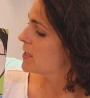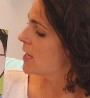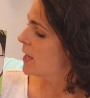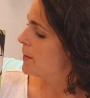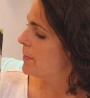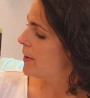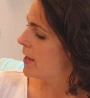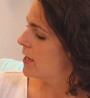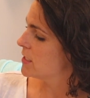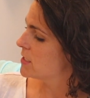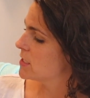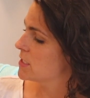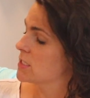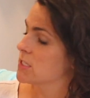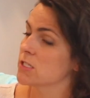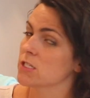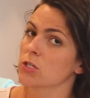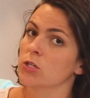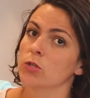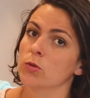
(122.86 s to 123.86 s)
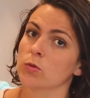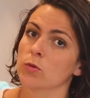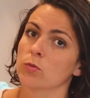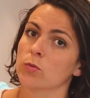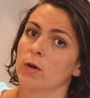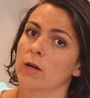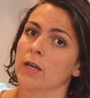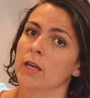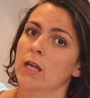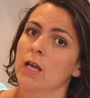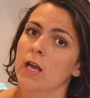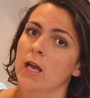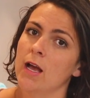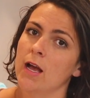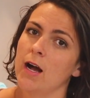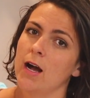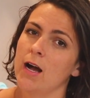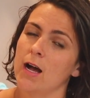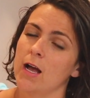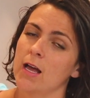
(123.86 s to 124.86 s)
eye patch. This is a newer one.
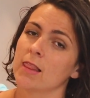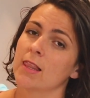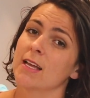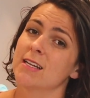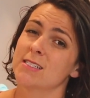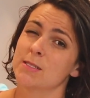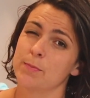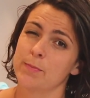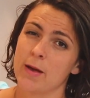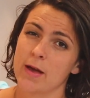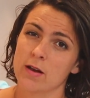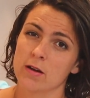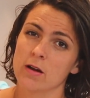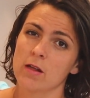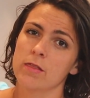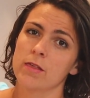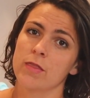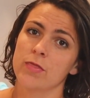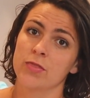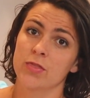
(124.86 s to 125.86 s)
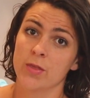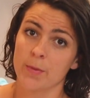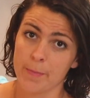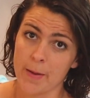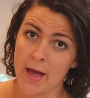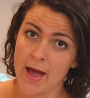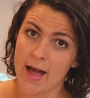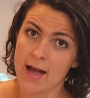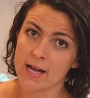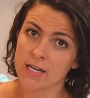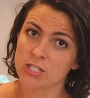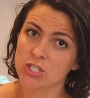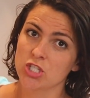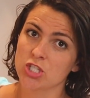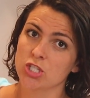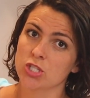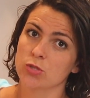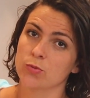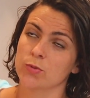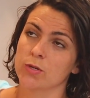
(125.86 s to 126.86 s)
I liked it better than The
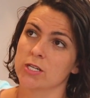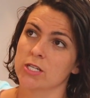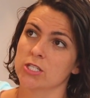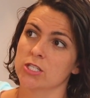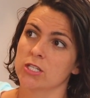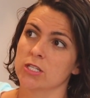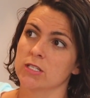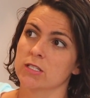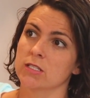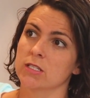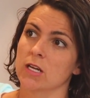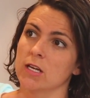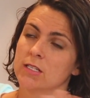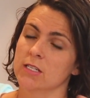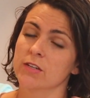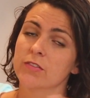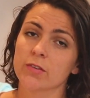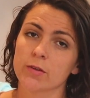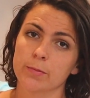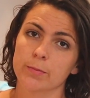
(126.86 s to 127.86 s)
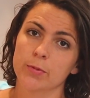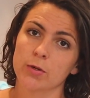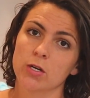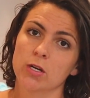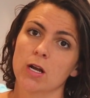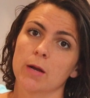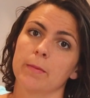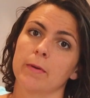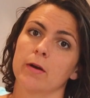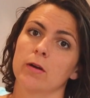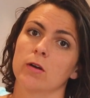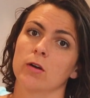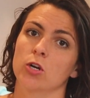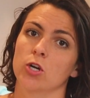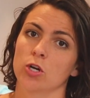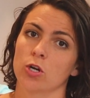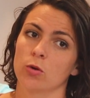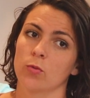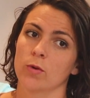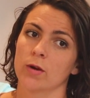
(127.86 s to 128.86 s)
Patch, which is a different book about a
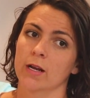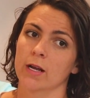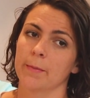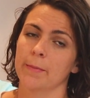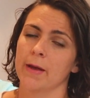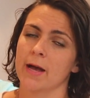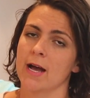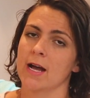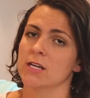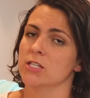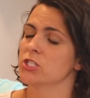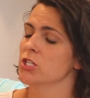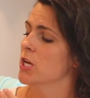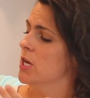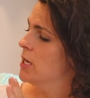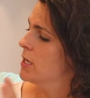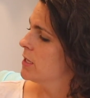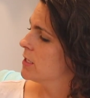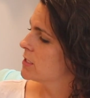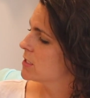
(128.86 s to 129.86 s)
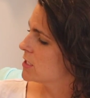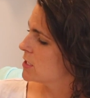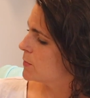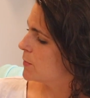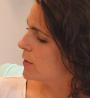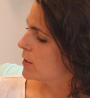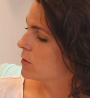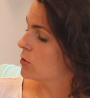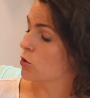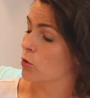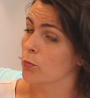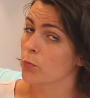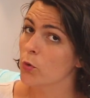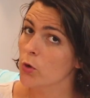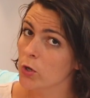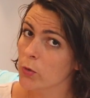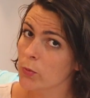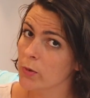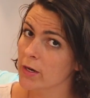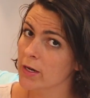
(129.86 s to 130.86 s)
girl wearing a patch. This is about a little
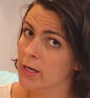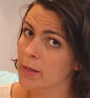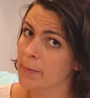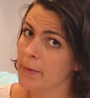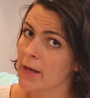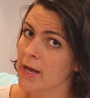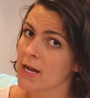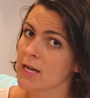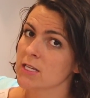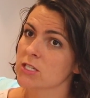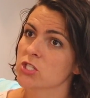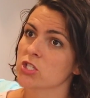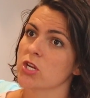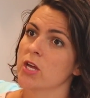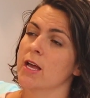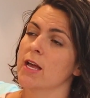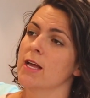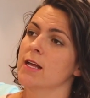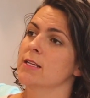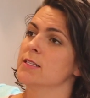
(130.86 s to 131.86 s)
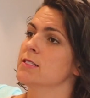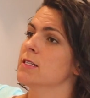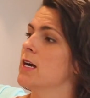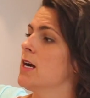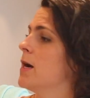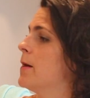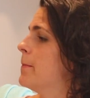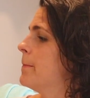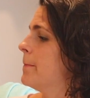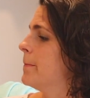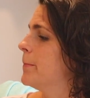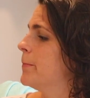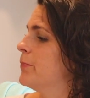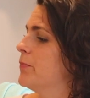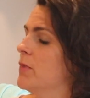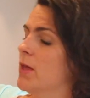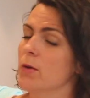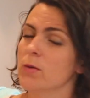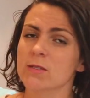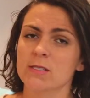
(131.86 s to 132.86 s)
boy wearing a patch, and
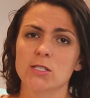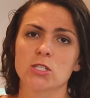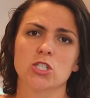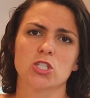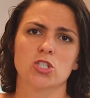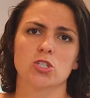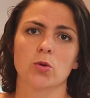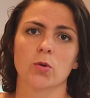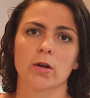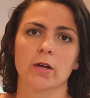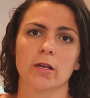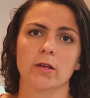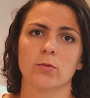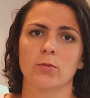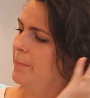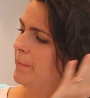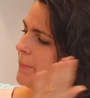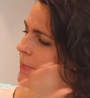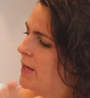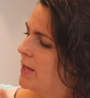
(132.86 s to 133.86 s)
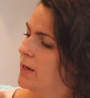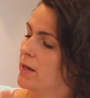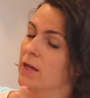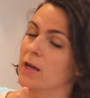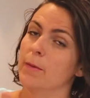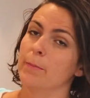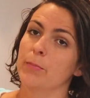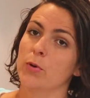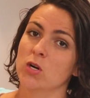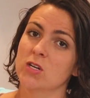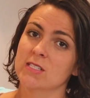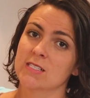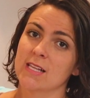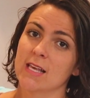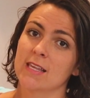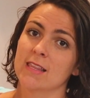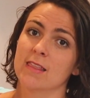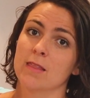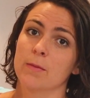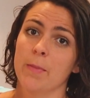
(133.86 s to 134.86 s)
it was a good story. But books
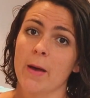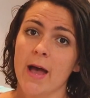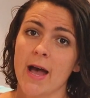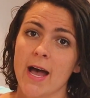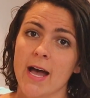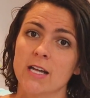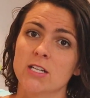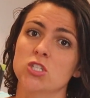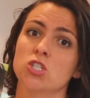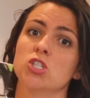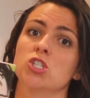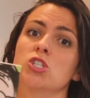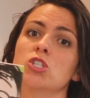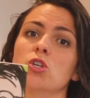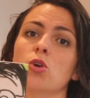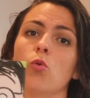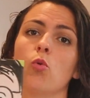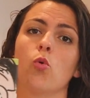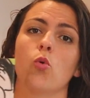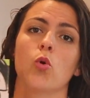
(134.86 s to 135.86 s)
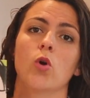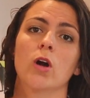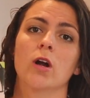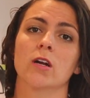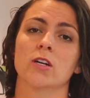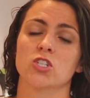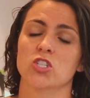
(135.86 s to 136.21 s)
like The Patch or